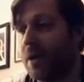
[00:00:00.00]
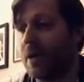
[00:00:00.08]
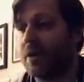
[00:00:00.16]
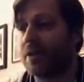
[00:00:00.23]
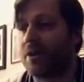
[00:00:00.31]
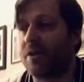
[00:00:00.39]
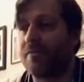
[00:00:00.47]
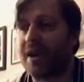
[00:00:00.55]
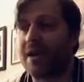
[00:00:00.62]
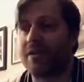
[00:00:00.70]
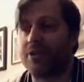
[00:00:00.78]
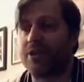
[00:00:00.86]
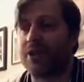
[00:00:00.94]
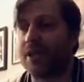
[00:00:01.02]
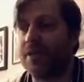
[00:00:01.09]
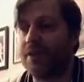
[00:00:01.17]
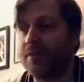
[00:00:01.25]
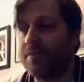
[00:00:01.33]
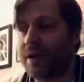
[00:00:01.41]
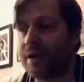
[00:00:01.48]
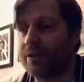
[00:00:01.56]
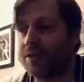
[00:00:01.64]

Let's go to the Battle of Shiloh. Battle of